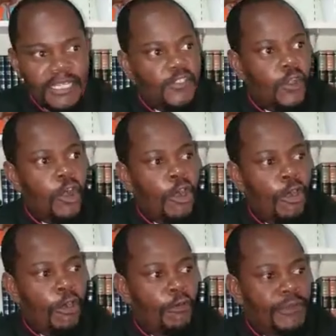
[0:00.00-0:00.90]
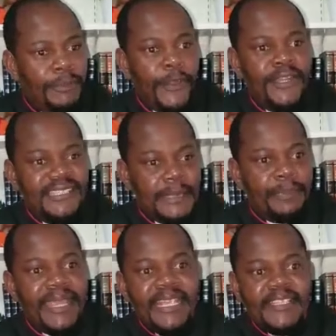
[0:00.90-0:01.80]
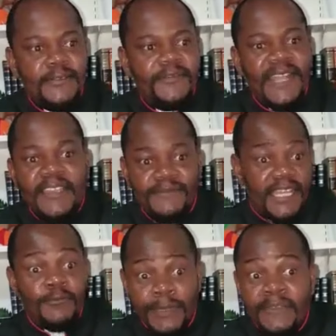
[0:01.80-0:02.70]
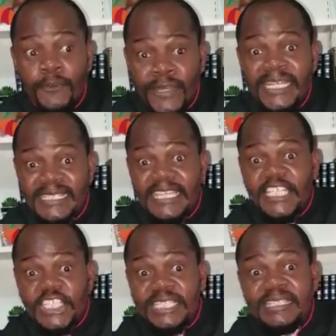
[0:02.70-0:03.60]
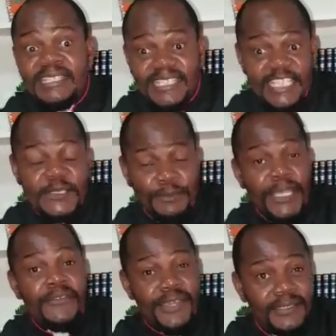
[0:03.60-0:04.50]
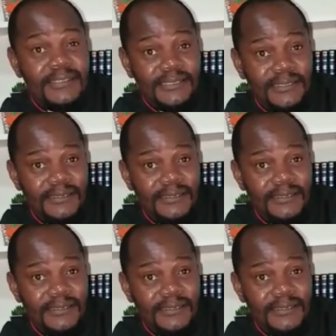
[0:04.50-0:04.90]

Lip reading: It's all the burdens, the pains of life that we have already said Jesus experienced.